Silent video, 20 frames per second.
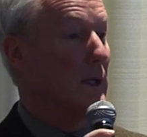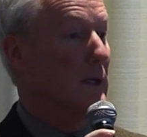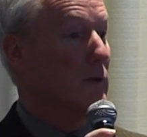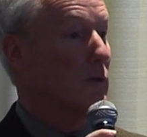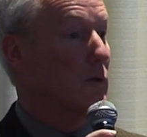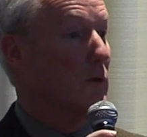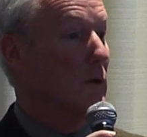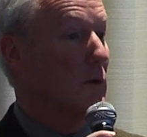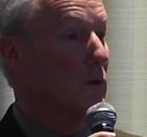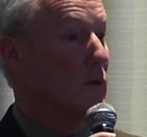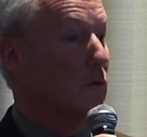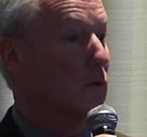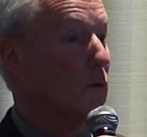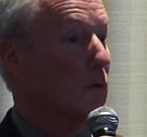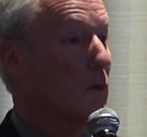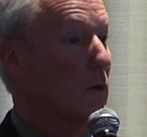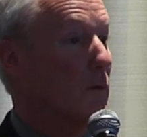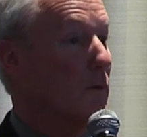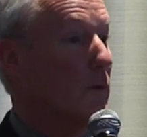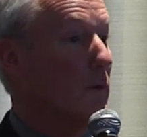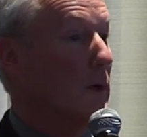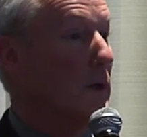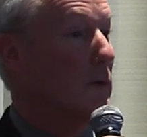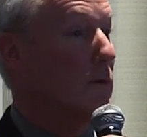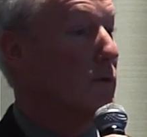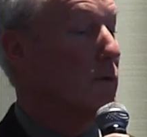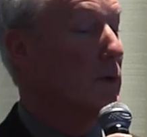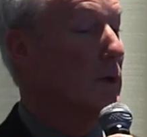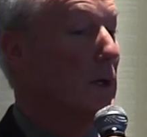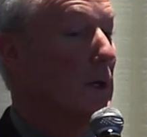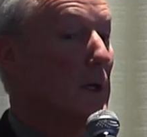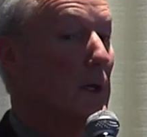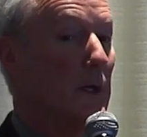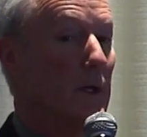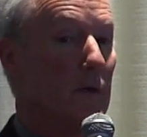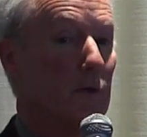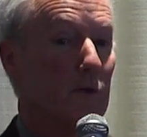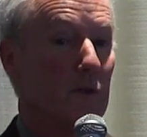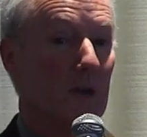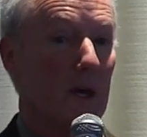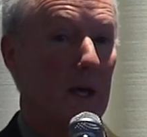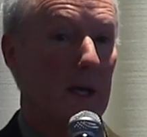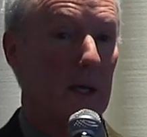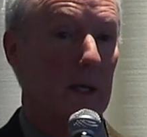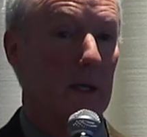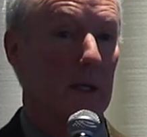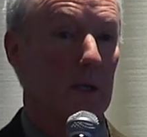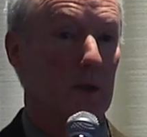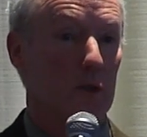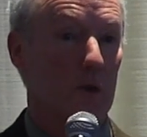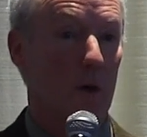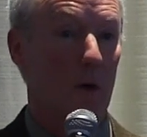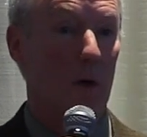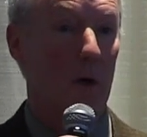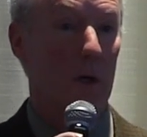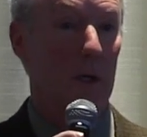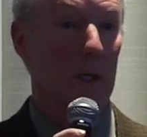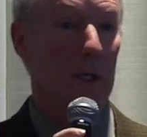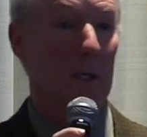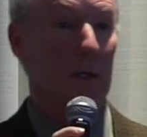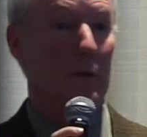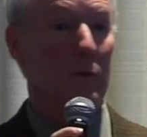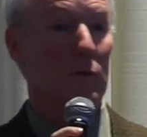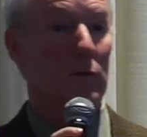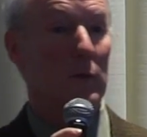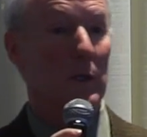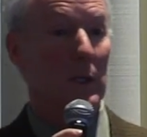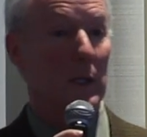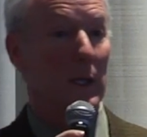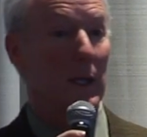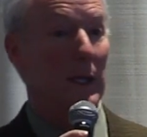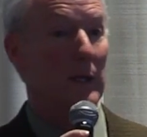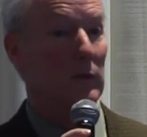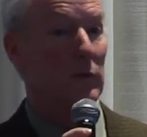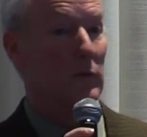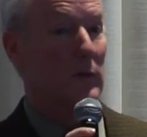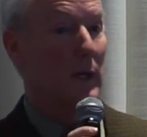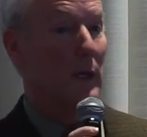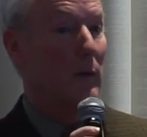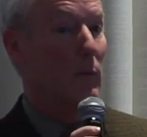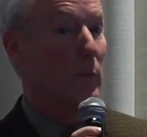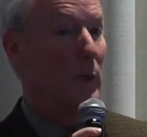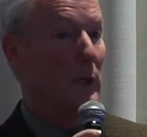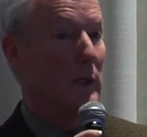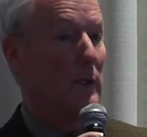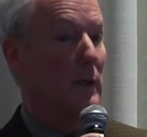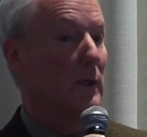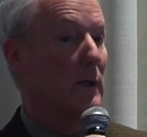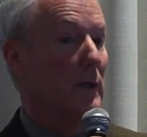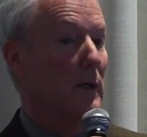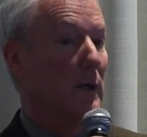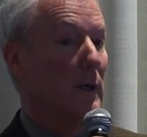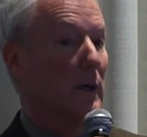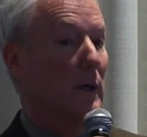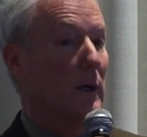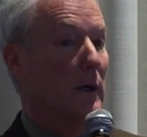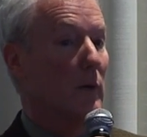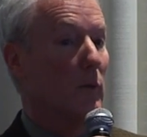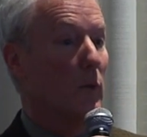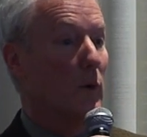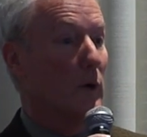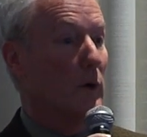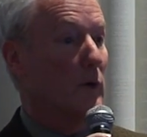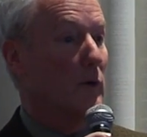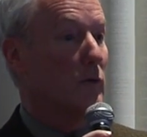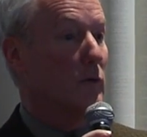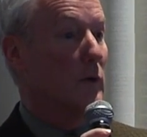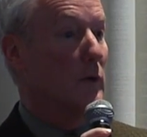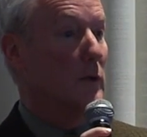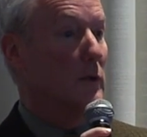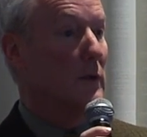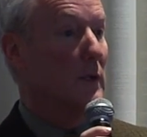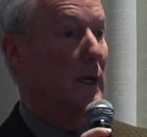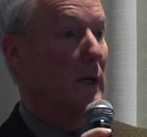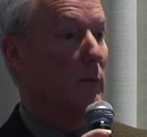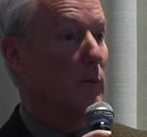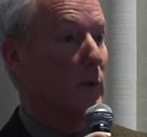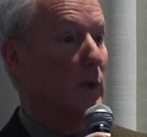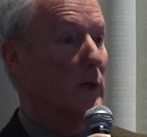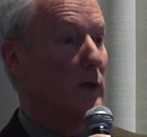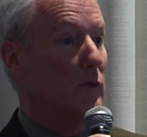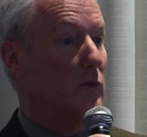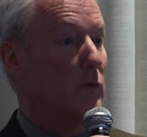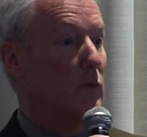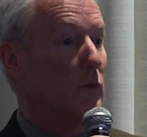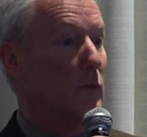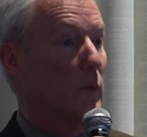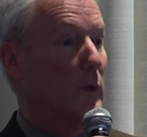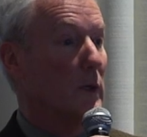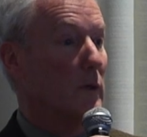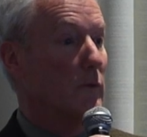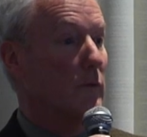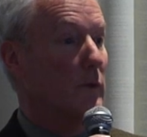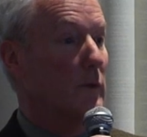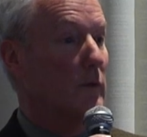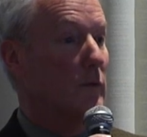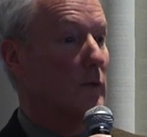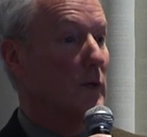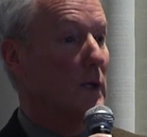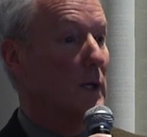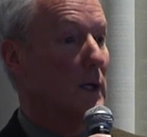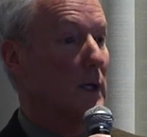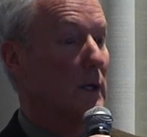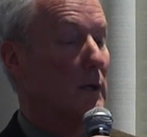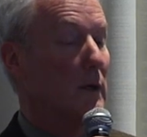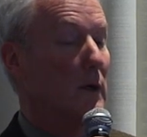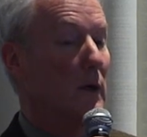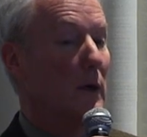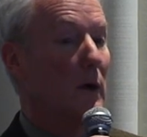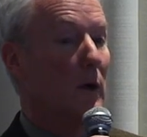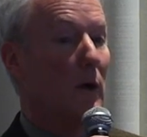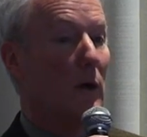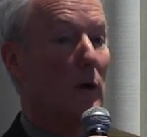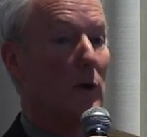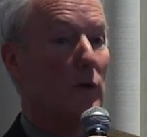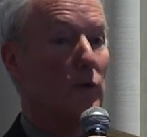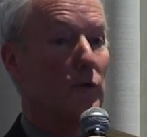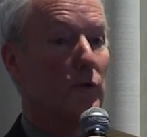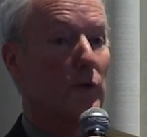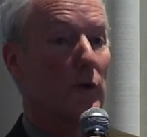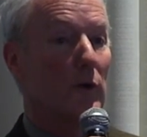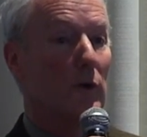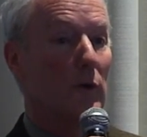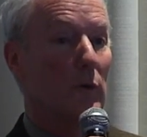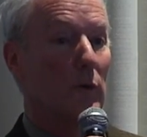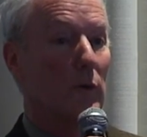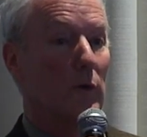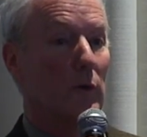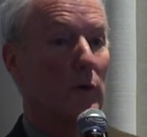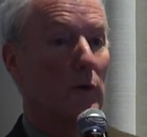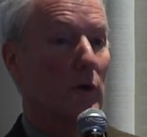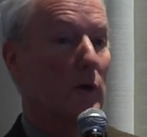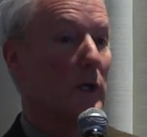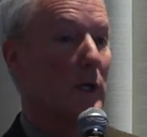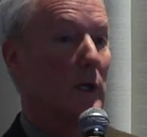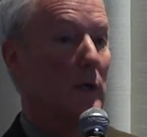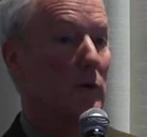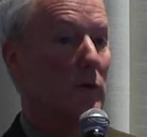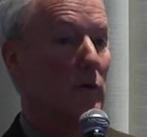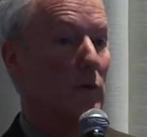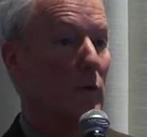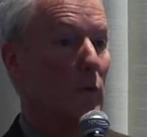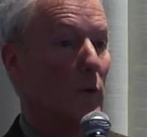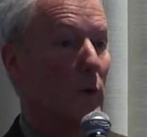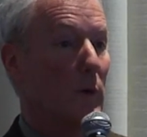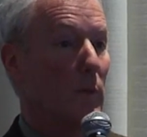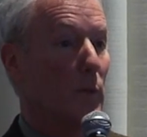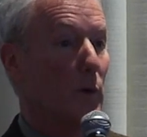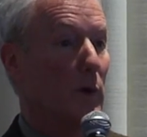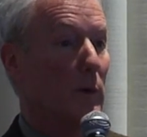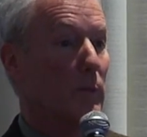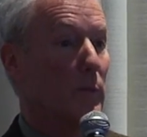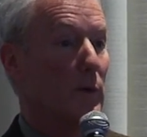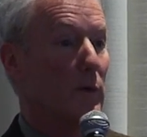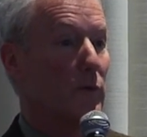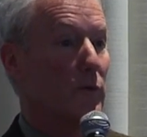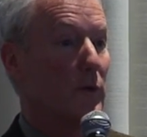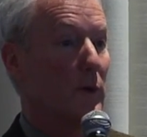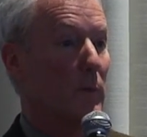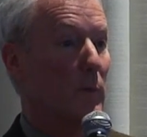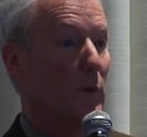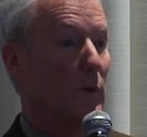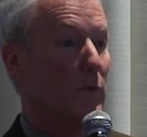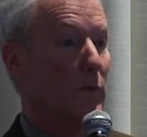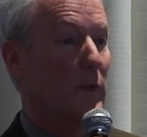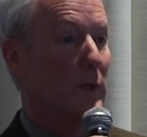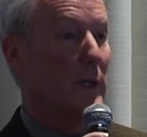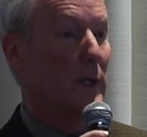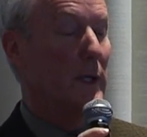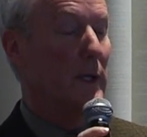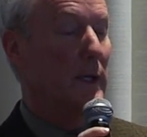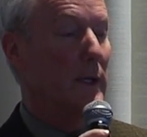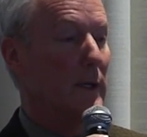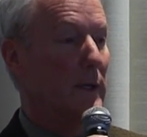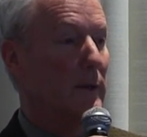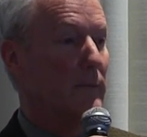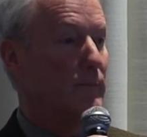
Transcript: That's to the storefronts, signage, awnings, and landscaping work is going to take place in 2015. Also, they're looking to repurpose some of the